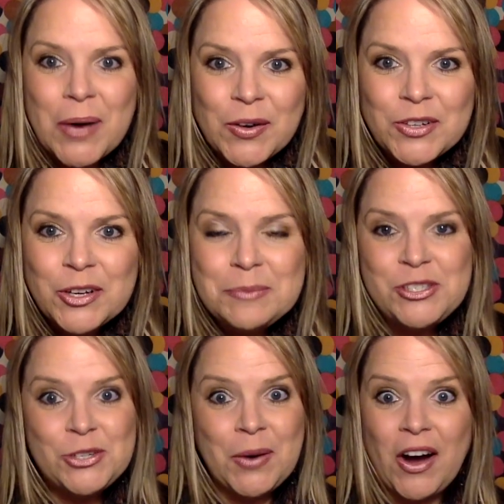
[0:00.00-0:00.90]
welcome
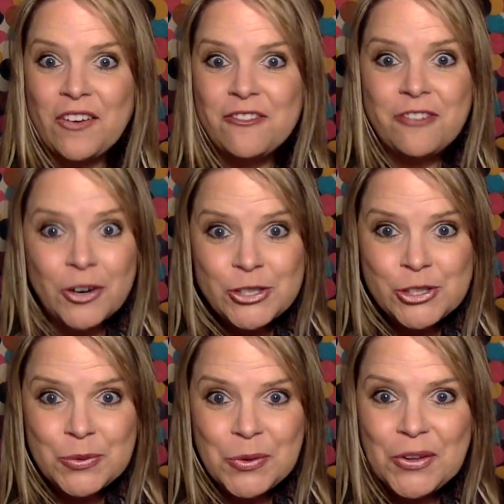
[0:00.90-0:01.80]
to our
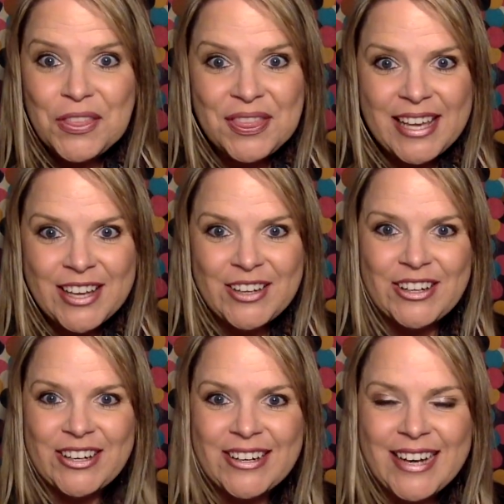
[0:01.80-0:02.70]
virtual
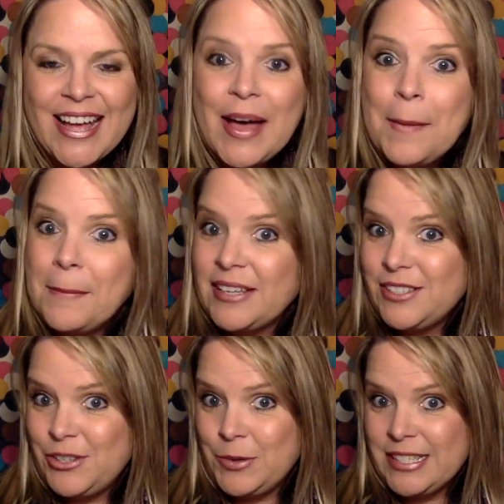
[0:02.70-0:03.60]
theater. My
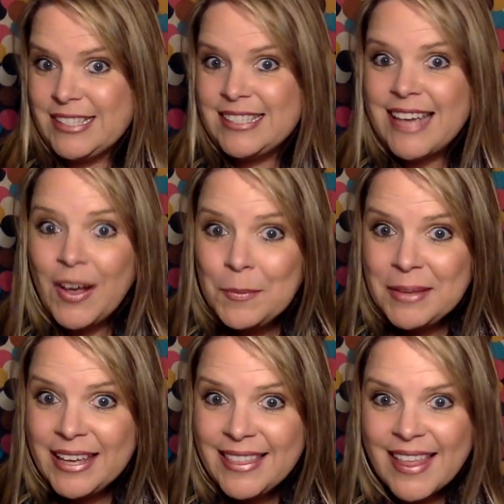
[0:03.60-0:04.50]
students tell
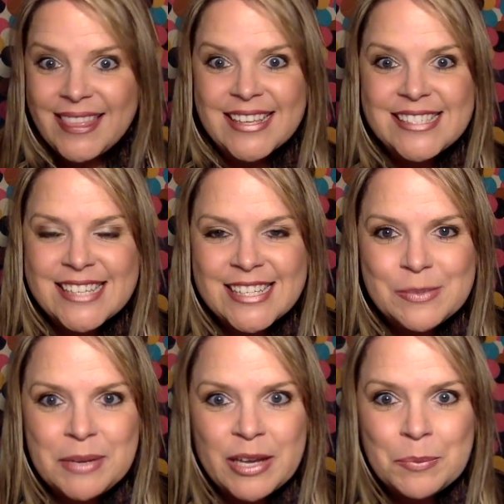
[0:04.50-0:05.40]
me that this is
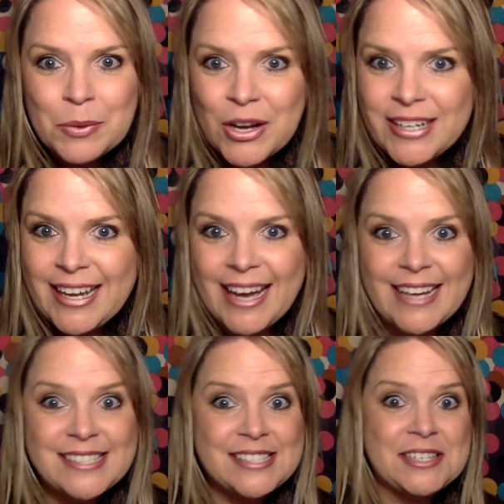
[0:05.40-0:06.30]
being
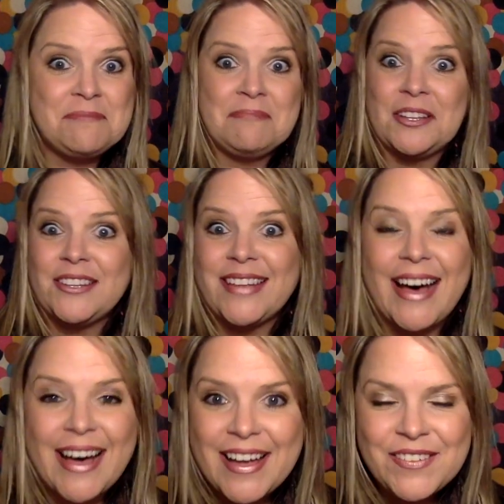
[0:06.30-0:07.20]
broadcast
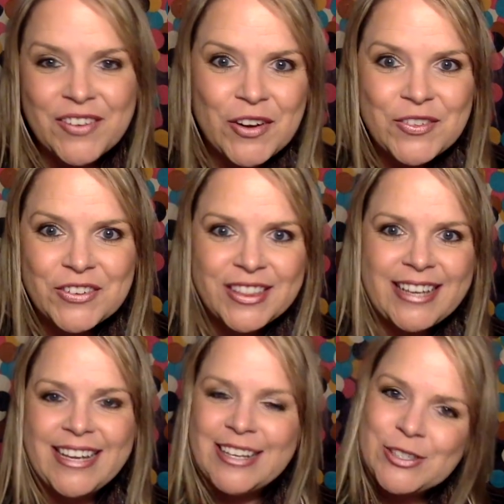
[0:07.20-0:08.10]
live over
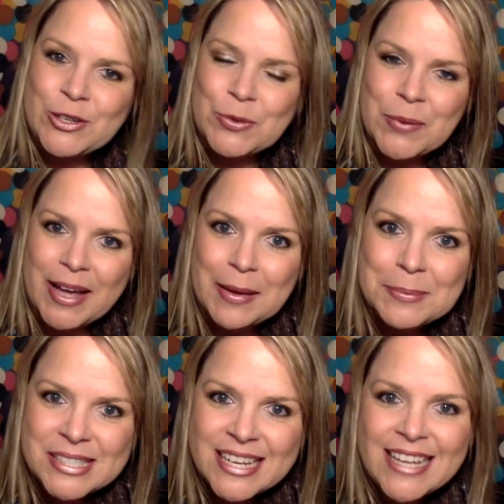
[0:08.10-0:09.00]
the
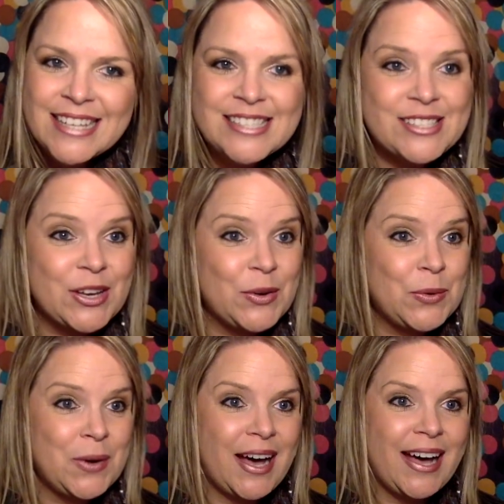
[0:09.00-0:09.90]
interwebs.
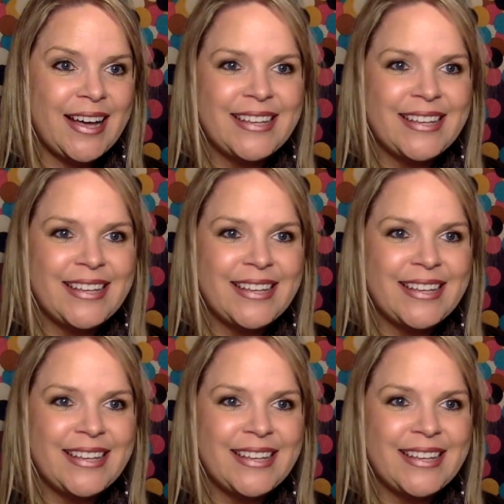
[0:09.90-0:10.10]
So uh,